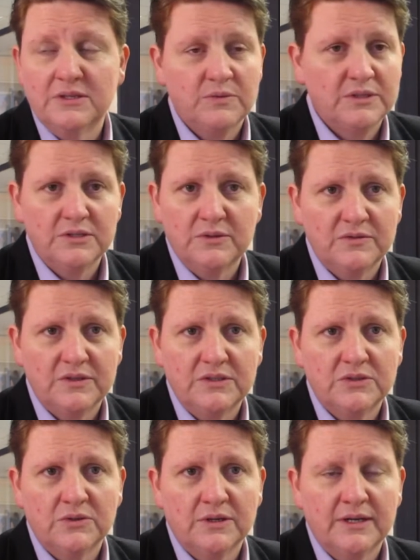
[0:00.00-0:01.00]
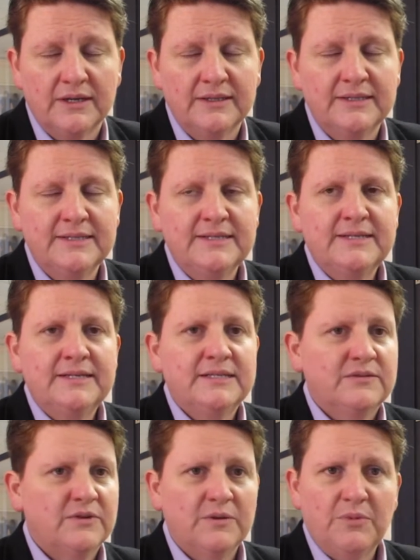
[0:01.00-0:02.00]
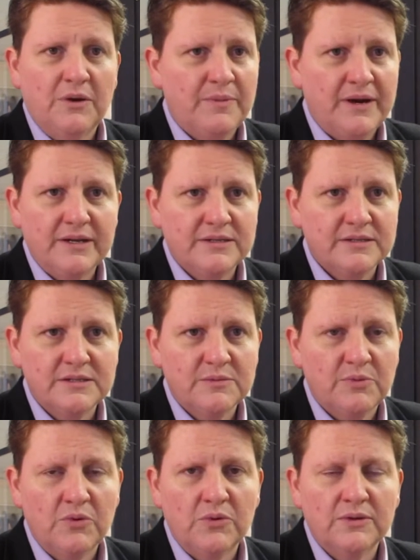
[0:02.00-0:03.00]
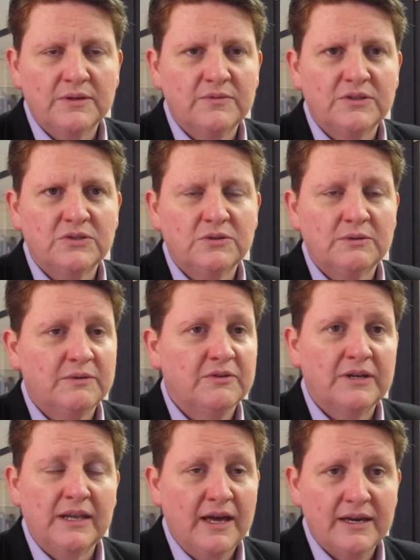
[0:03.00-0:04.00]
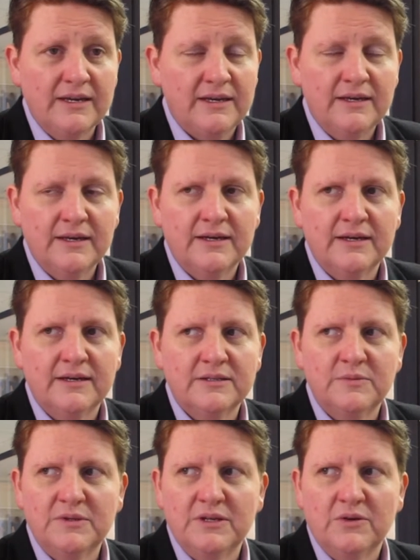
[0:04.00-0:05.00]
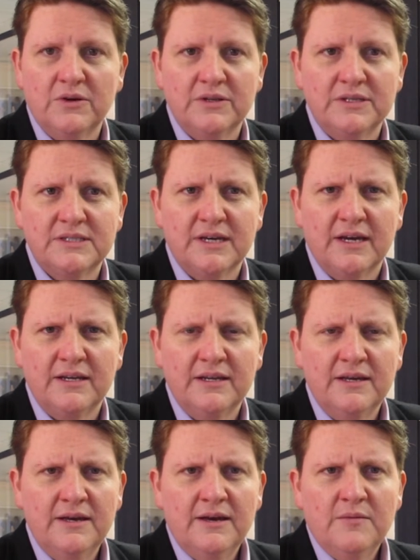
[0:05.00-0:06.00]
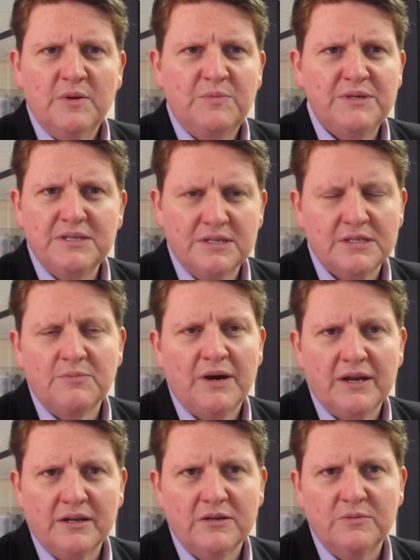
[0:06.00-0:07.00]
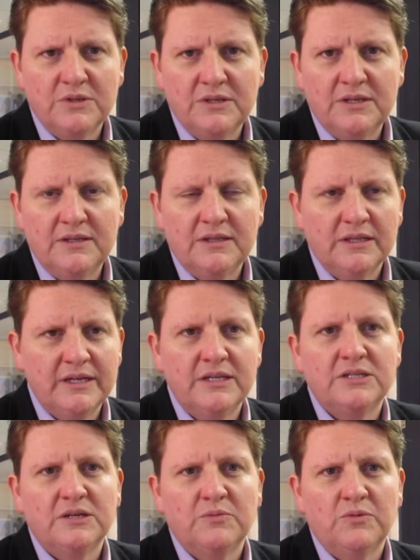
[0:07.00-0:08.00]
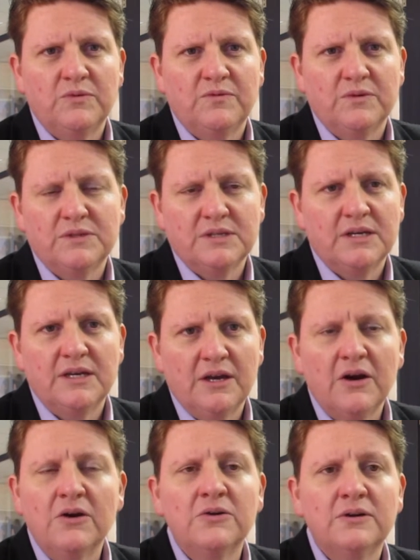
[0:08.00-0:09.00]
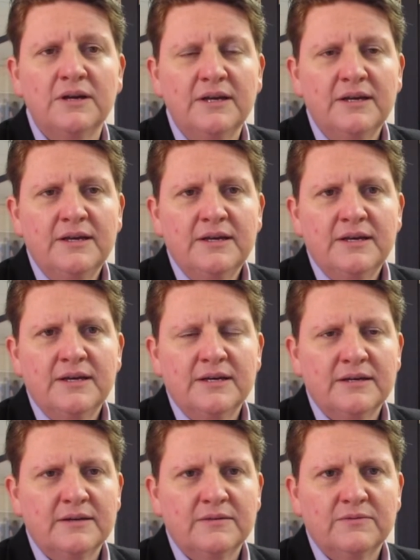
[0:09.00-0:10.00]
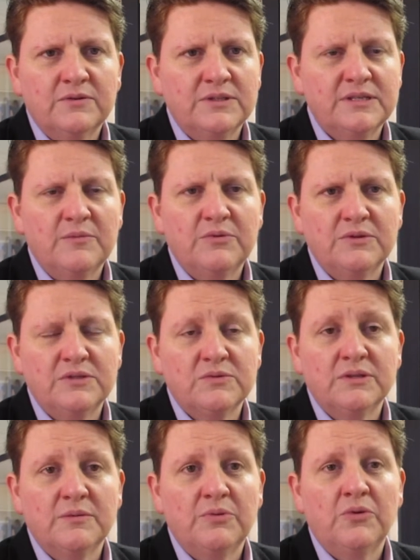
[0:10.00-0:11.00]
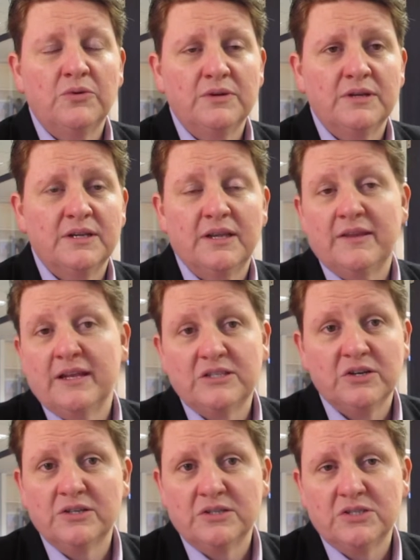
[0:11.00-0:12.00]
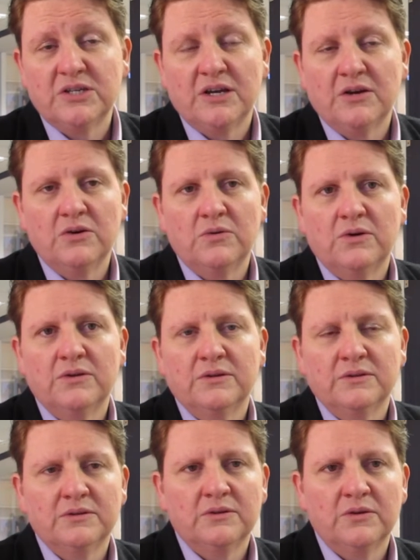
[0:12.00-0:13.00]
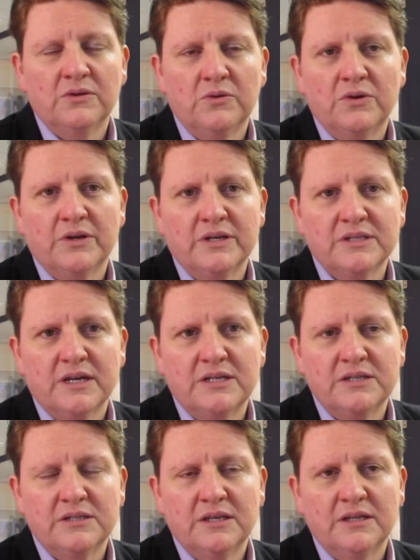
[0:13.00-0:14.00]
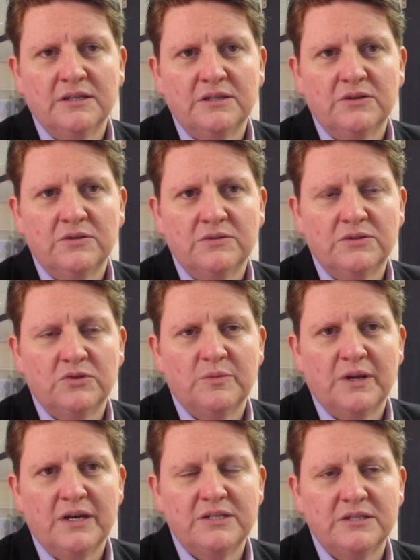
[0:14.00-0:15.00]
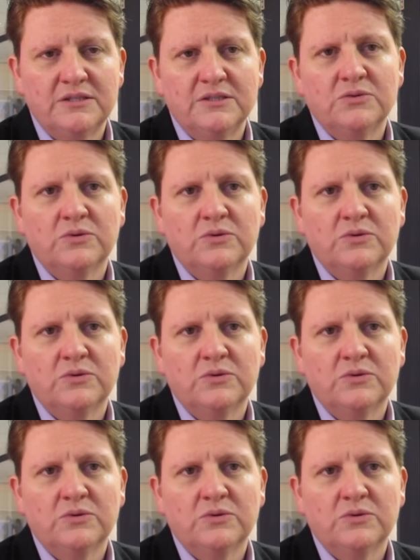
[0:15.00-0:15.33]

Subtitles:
as we do in Victoria. It's a very bipartisan support. In Victoria, we're very lucky to be the equality state. But business is a part of community. The leadership from the CEO, for example, is really important, and that shines a shadow on the organisation. That, you know, discrimination in this